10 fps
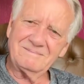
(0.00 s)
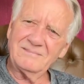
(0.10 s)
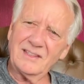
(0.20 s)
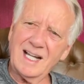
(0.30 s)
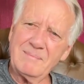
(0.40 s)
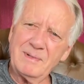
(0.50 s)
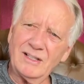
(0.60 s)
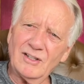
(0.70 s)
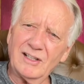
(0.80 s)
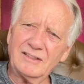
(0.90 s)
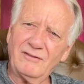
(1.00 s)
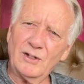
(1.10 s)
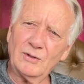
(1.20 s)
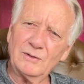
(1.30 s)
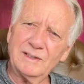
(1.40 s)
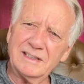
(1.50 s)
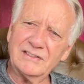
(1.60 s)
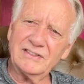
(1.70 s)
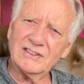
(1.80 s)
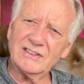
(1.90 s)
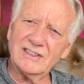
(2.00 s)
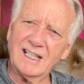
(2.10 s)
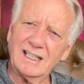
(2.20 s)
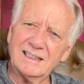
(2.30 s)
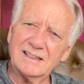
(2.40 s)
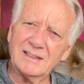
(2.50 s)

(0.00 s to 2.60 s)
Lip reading: typing on a phone is just not